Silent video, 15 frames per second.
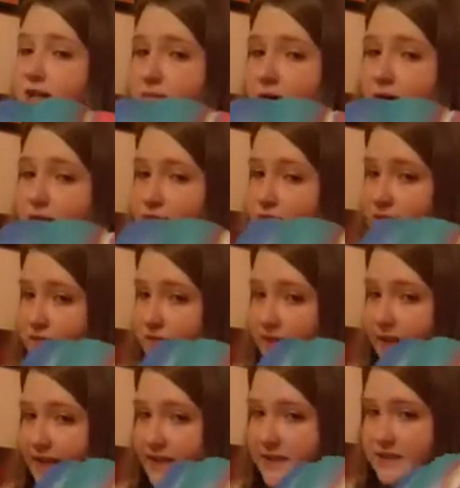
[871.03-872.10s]
This one has no
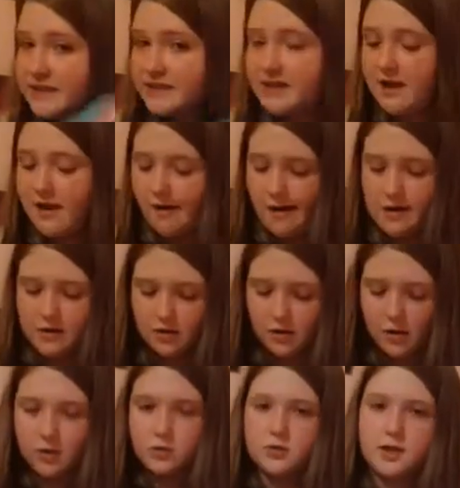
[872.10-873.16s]
defects, like
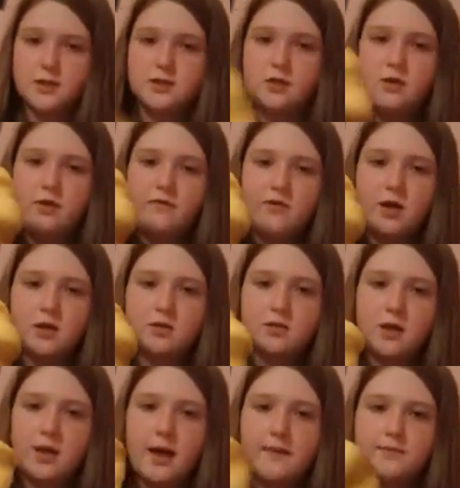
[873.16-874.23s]
absolutely none.
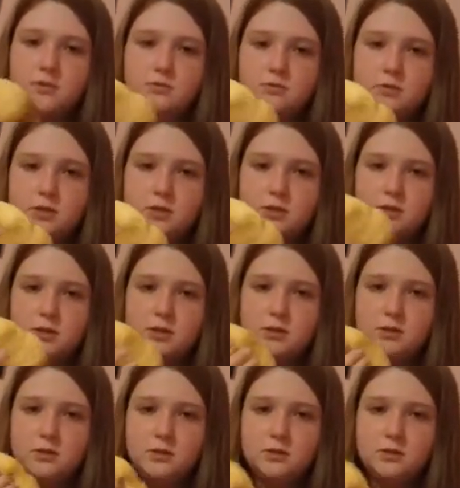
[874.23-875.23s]
So I think I'm gonna.